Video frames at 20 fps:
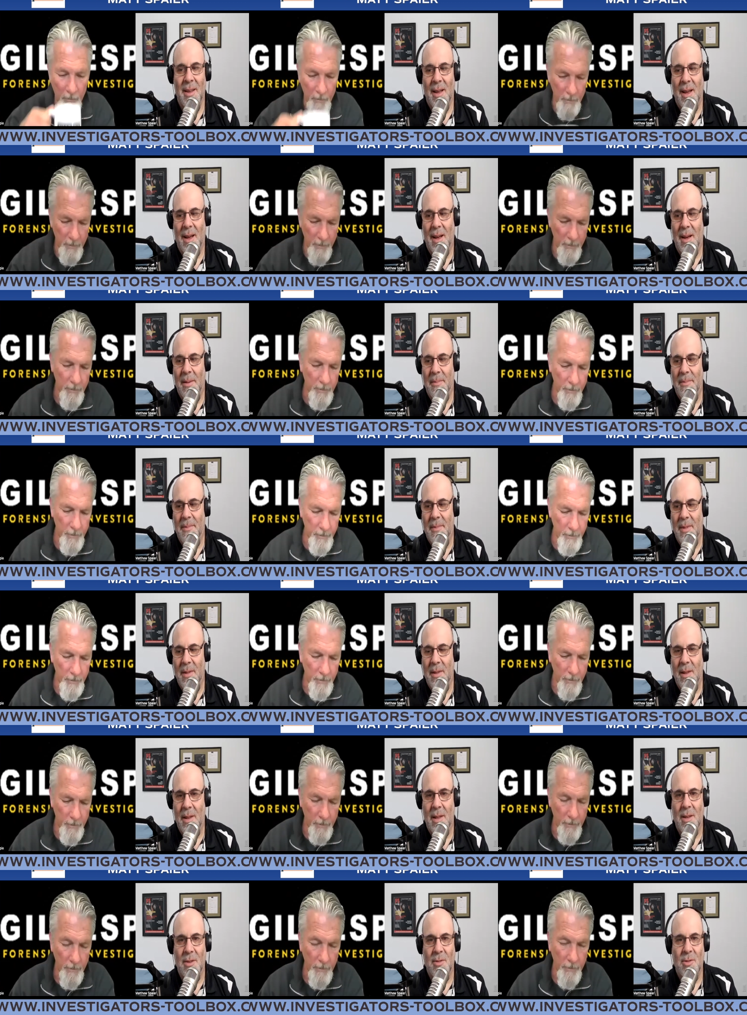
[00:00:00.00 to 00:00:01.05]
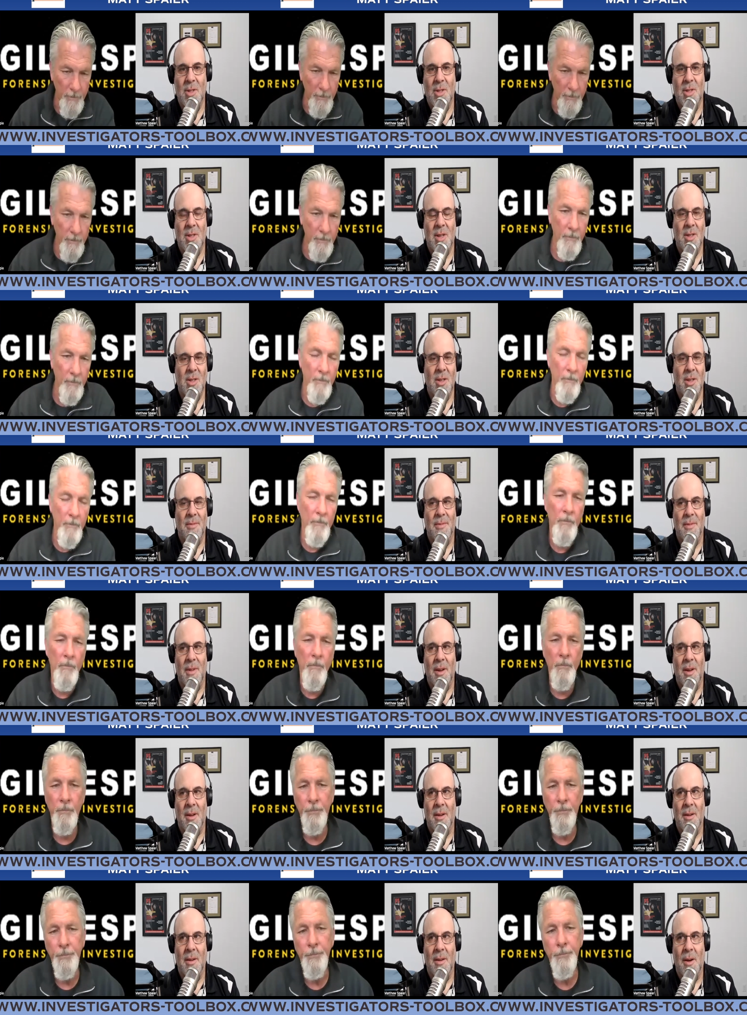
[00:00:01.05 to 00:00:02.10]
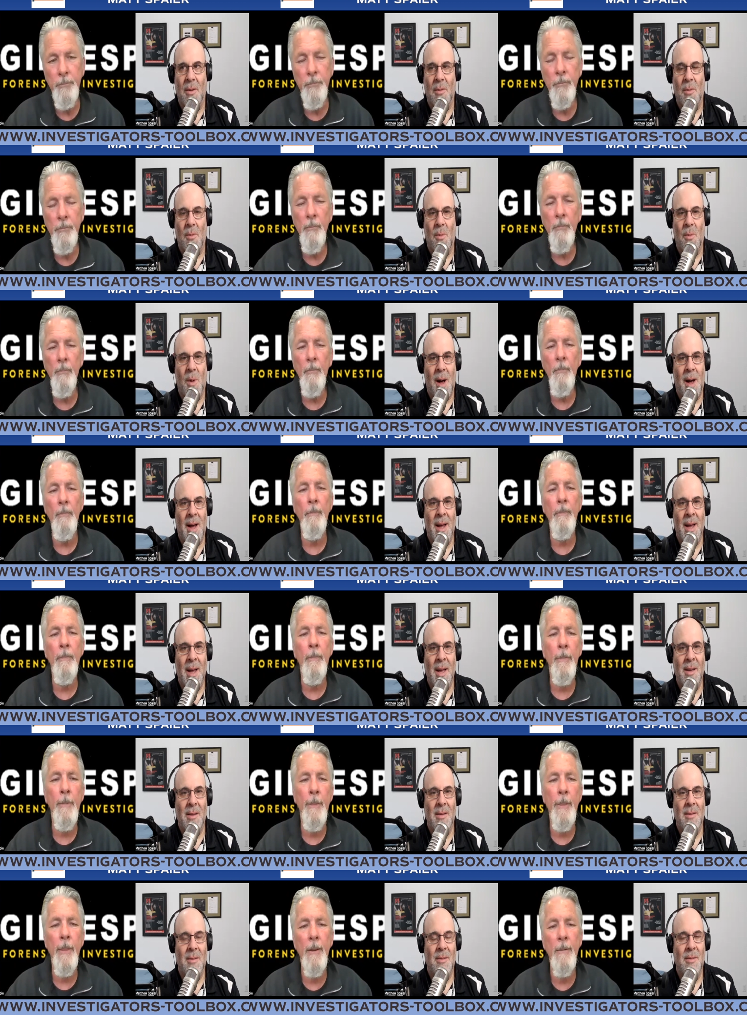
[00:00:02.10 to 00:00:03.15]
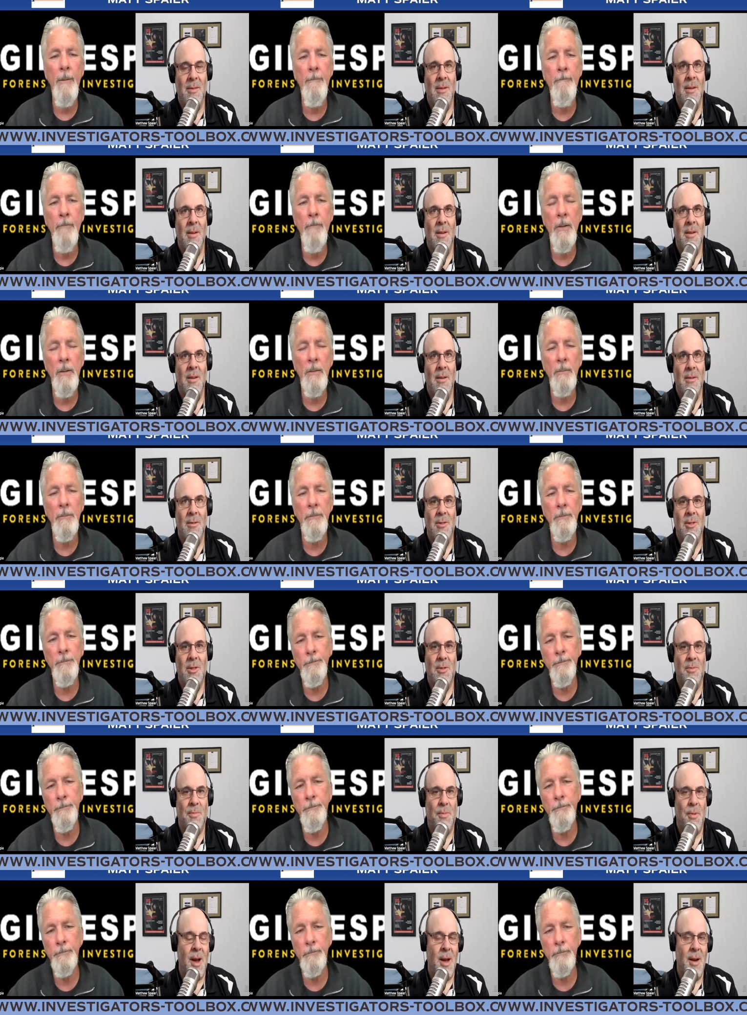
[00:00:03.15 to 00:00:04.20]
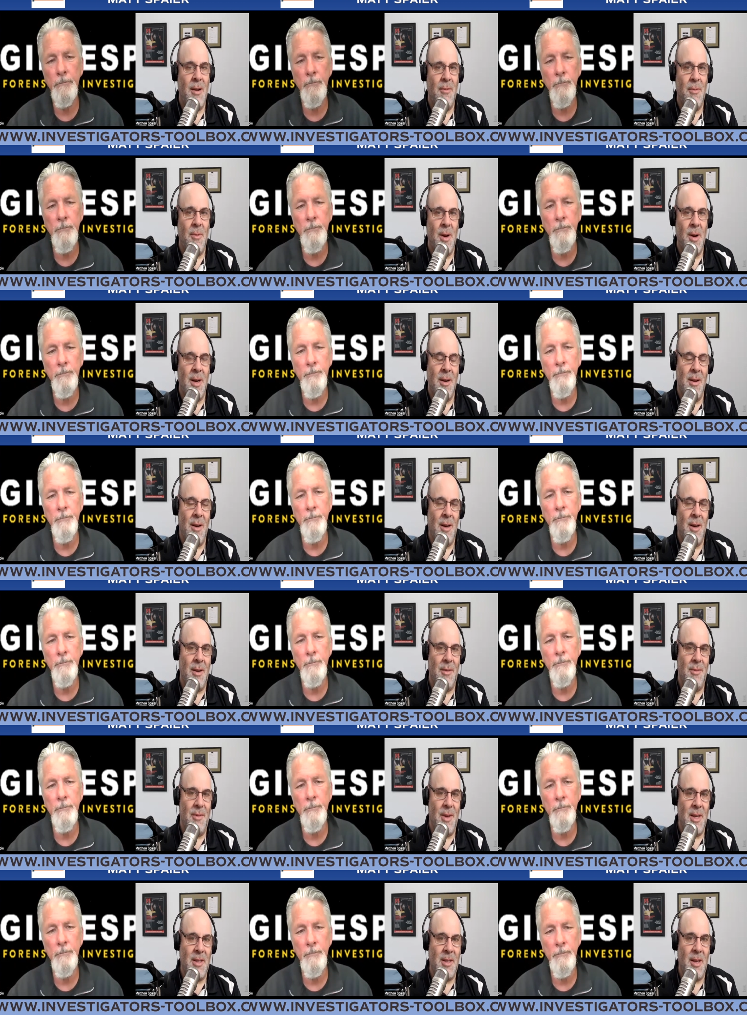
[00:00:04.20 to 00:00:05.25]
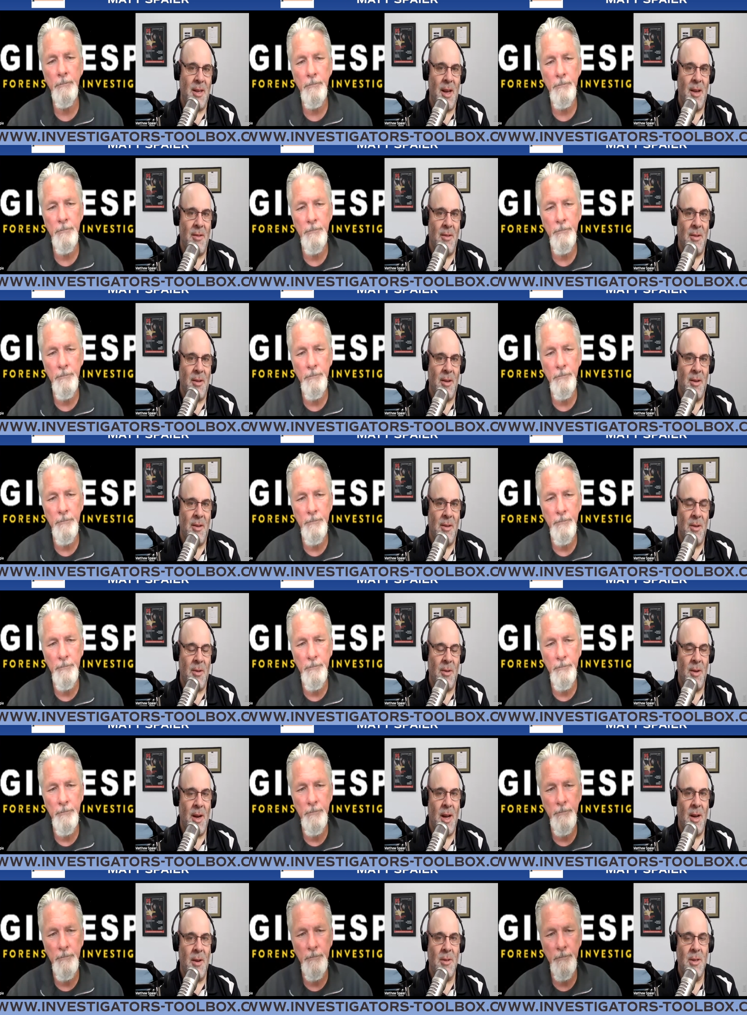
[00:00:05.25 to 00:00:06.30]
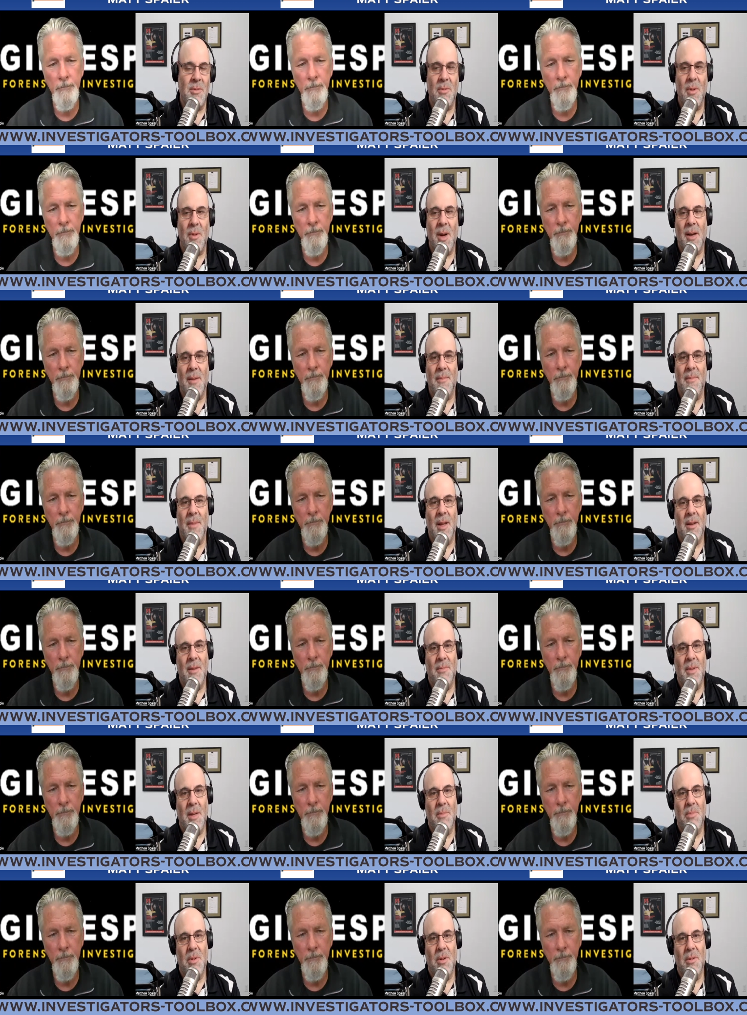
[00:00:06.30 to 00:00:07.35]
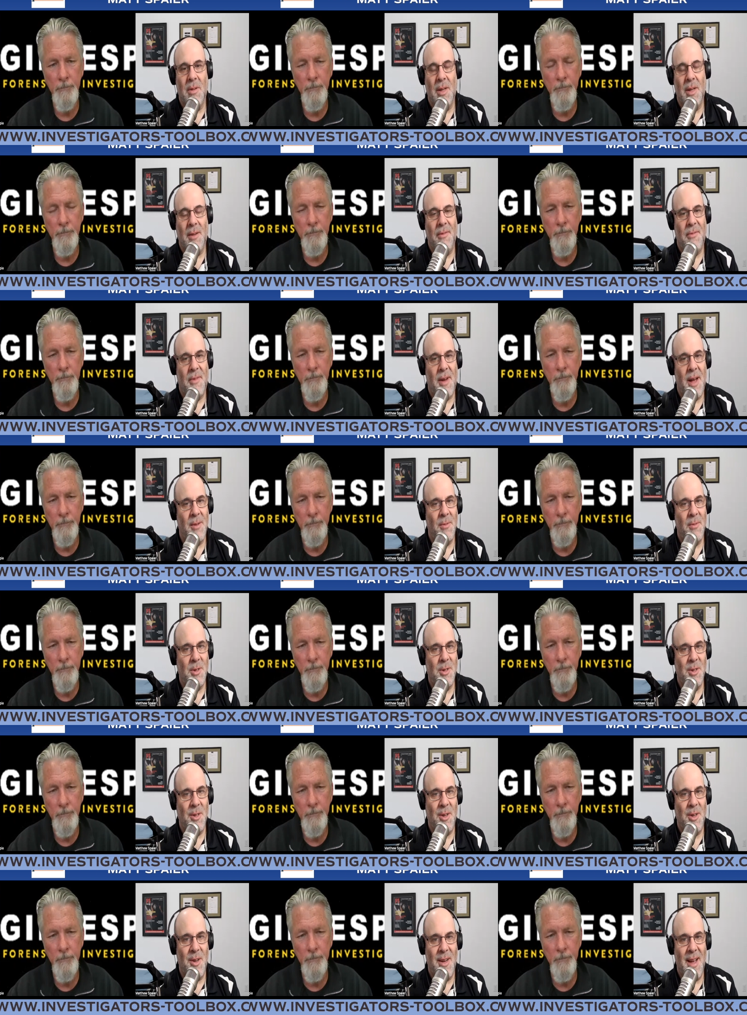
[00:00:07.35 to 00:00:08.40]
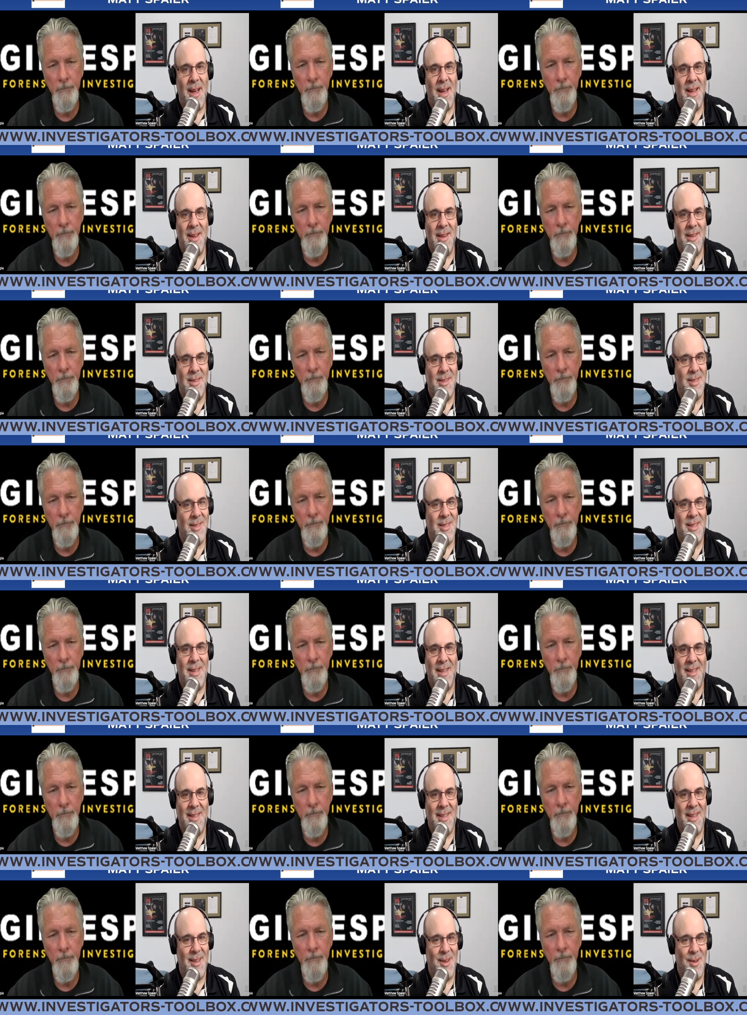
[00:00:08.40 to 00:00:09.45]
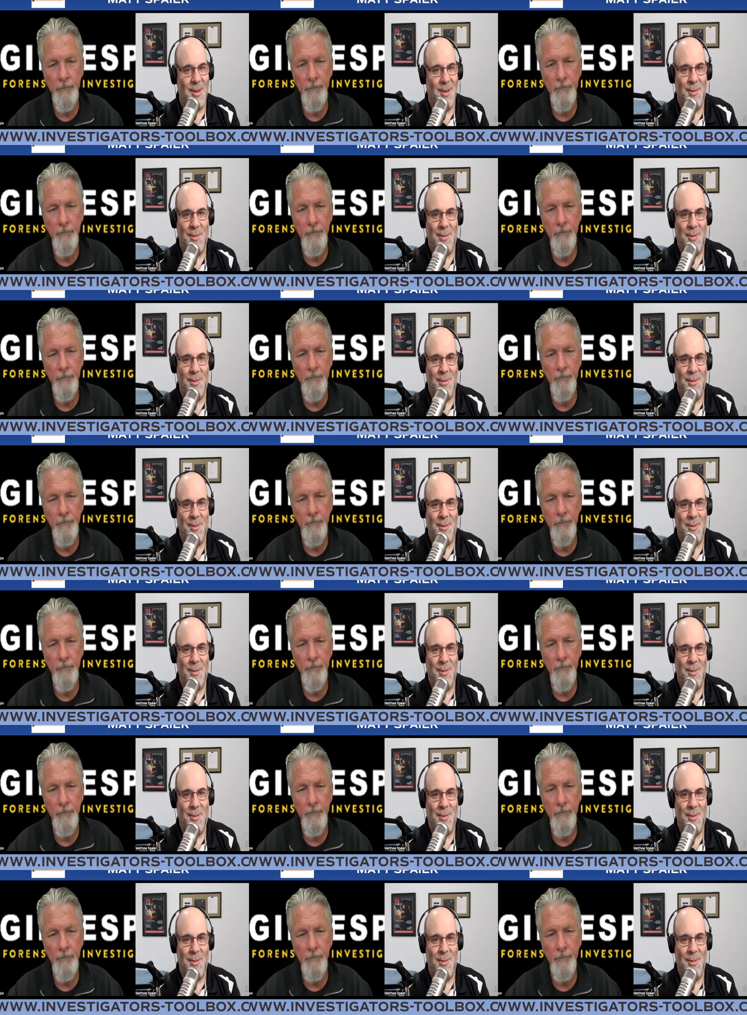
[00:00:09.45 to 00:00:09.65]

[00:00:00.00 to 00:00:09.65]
Speaker 1: Um, there's such a, a, a wide spread of what a, an investigator could do and i always recommend to people like find what you're good at and just stick to those